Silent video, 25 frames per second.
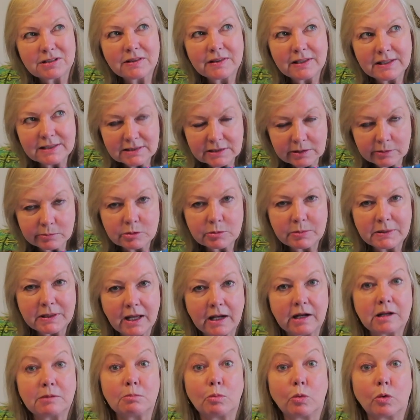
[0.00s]
and they seem to be
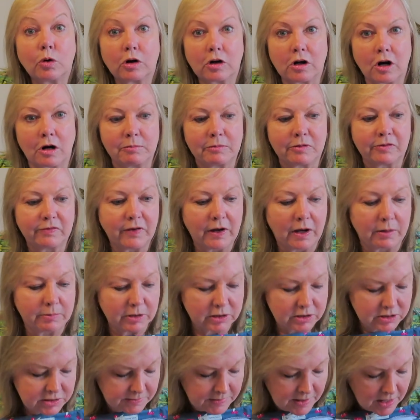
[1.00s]
getting more garment
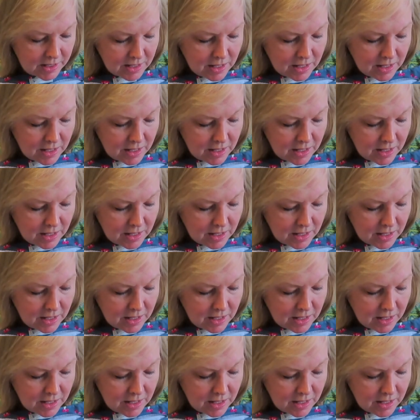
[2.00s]
fabrics.